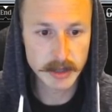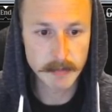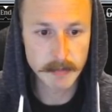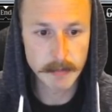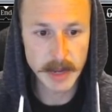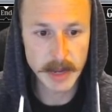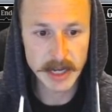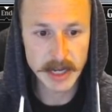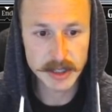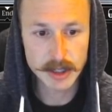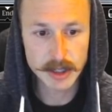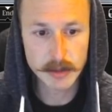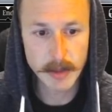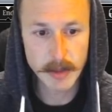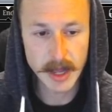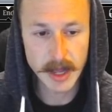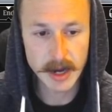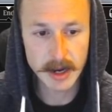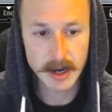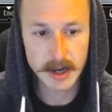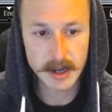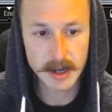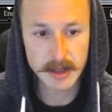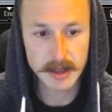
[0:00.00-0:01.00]
make 2
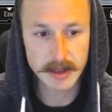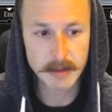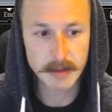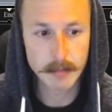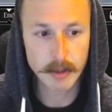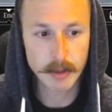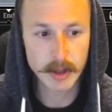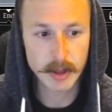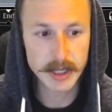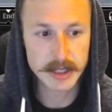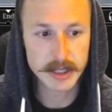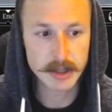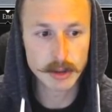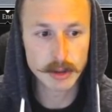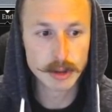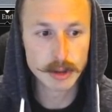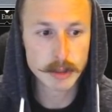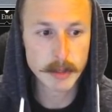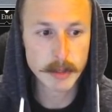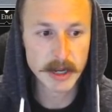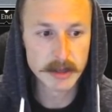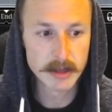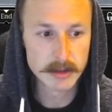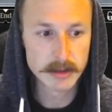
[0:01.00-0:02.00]
mana, and then play 2
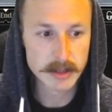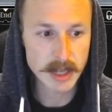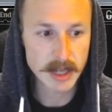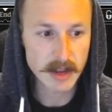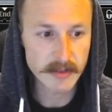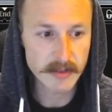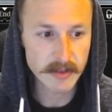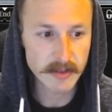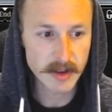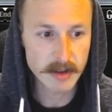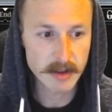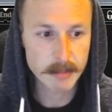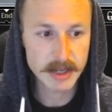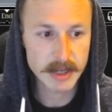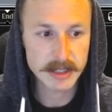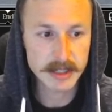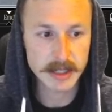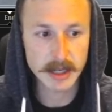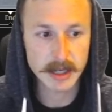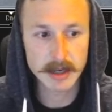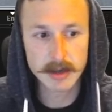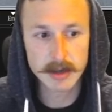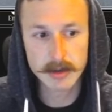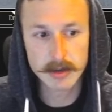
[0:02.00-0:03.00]
spells off it, because I
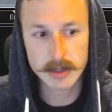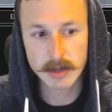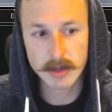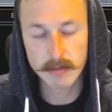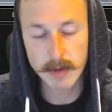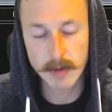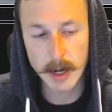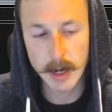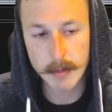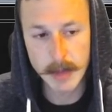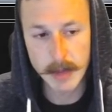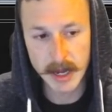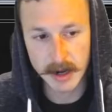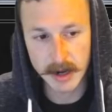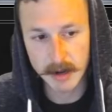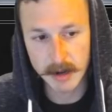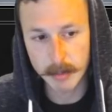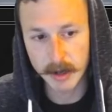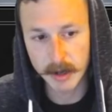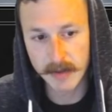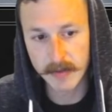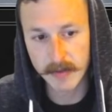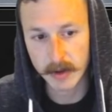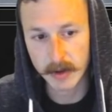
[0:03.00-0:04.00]
can use the red mana to
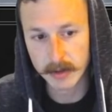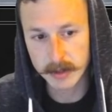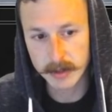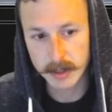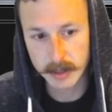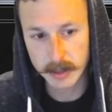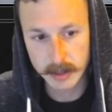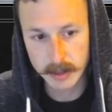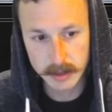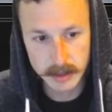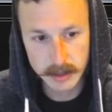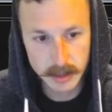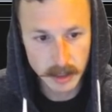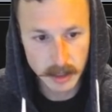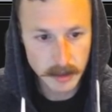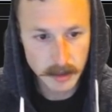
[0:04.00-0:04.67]
play Vault Scourge.